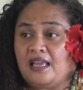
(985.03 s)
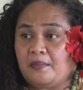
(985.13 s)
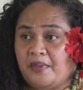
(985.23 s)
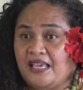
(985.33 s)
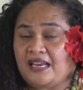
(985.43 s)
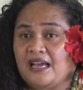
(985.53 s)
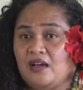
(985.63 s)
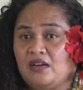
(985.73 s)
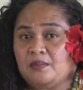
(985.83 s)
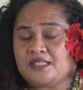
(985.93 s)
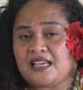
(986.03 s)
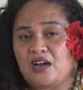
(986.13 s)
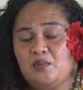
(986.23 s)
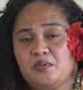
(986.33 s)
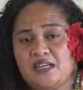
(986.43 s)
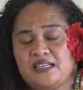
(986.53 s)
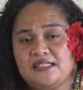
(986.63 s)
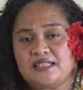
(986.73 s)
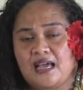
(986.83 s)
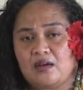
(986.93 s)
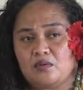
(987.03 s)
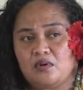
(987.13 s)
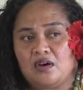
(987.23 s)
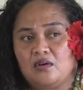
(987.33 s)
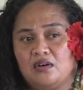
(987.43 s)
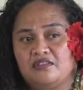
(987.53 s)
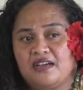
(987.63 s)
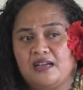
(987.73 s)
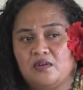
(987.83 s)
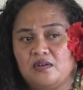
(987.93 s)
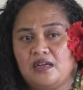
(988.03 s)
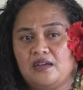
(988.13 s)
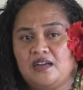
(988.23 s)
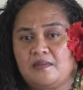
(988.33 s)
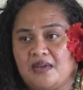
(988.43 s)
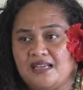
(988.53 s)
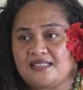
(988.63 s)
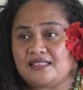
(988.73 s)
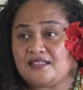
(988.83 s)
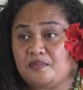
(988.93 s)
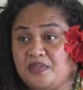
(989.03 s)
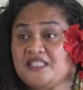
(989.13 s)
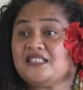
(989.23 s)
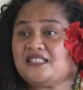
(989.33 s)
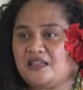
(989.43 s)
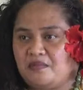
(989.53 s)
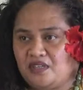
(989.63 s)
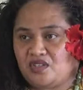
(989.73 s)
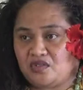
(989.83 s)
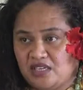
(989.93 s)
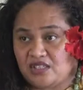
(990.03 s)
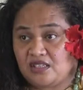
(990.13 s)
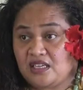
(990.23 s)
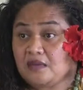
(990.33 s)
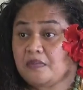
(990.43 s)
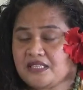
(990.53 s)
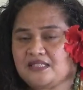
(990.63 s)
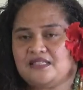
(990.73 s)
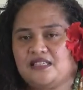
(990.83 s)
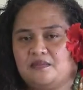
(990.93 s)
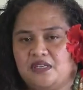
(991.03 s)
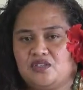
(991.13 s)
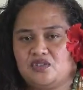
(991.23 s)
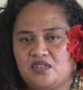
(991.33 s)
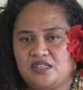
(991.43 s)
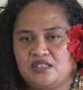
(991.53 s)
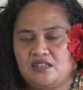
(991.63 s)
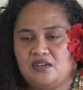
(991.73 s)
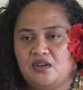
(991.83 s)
E peila o le mata upule na ta ua o le whaelonga leo le Masters of Business Administration, in Business Administration.